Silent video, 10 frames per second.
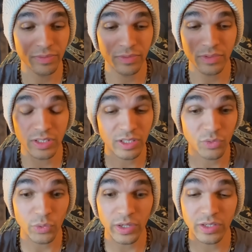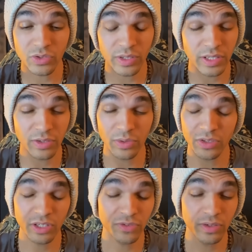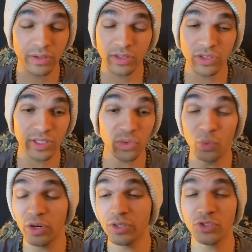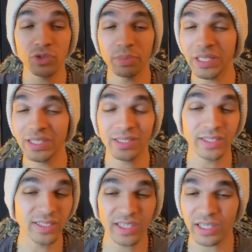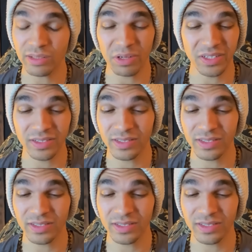sense of awareness right now, you're really trying to figure out just like where's your place in this cosmic